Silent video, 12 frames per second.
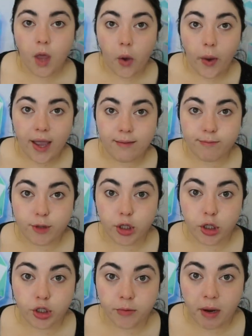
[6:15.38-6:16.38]
Okay, so
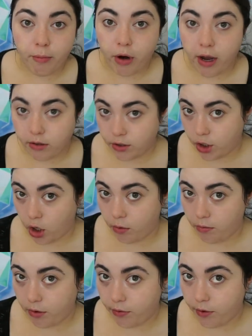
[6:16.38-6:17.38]
those are my brows
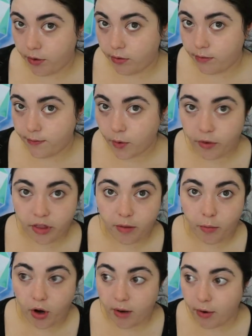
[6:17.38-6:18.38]
combed through with the
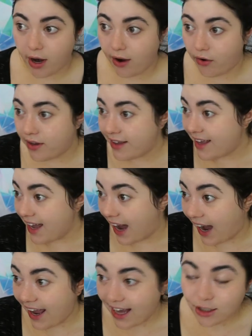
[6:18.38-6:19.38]
Boy Brow.
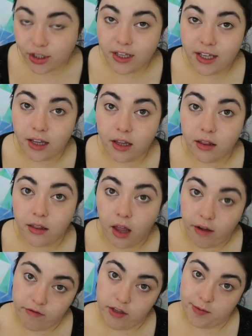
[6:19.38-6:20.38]
I actually
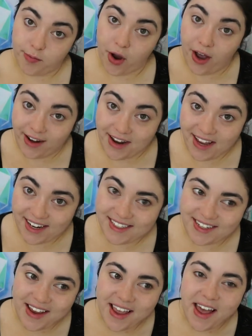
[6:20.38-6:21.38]
love this
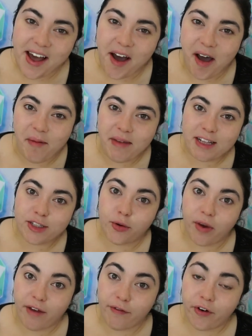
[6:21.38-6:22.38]
product. Um, it's
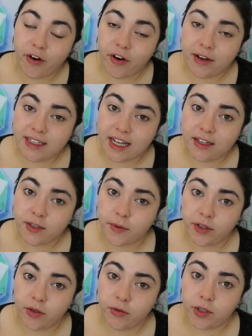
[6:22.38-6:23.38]
great for days
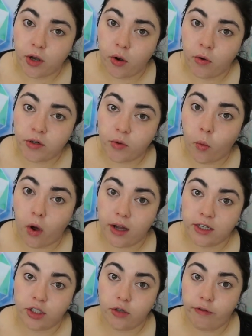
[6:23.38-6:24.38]
when you don't
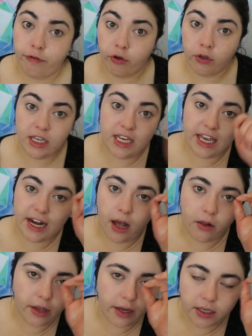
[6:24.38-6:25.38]
want to fully get
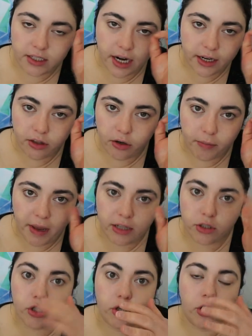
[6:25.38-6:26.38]
out like a tiny little
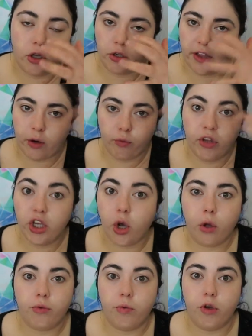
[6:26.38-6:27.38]
pencil or like really
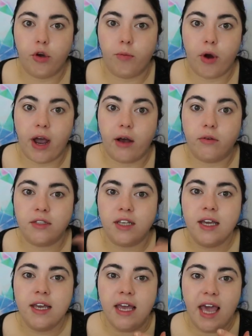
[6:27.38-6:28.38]
go through your brows,
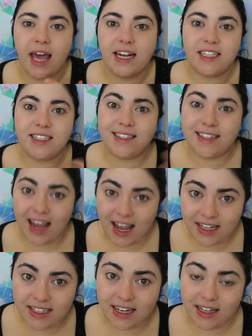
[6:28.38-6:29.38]
and it
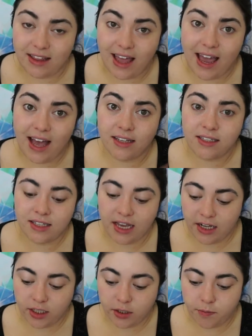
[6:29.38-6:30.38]
stays and it lasts
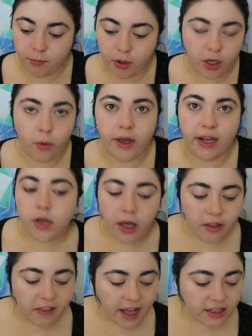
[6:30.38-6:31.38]
and it's pretty quick. So
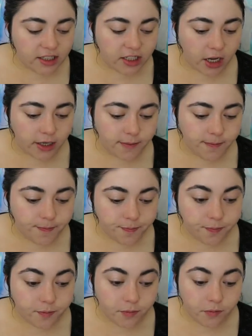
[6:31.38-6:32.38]
now that that's done,
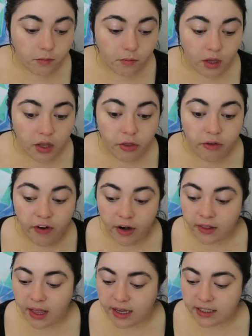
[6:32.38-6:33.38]
the
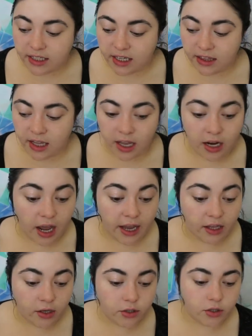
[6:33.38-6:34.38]
very last thing that I
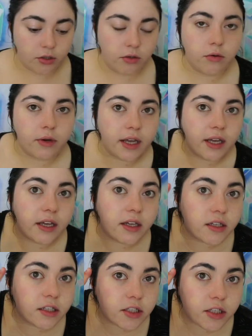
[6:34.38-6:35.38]
can do
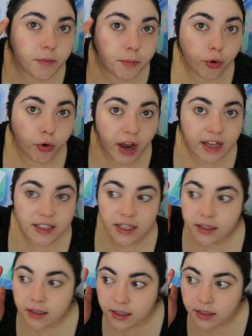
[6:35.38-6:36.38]
is press
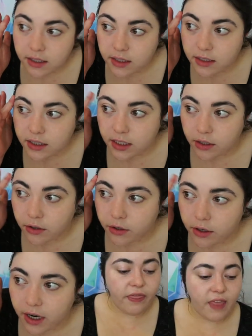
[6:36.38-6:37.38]
in this
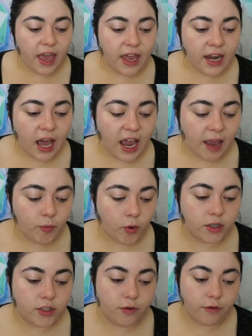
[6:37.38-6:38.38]
concealer, and then I'm
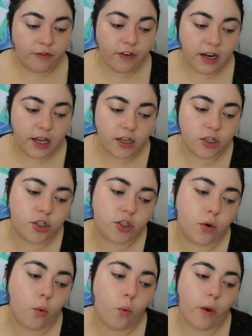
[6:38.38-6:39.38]
going to
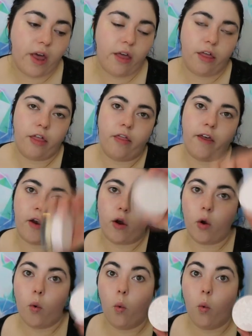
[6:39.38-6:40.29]
finish with their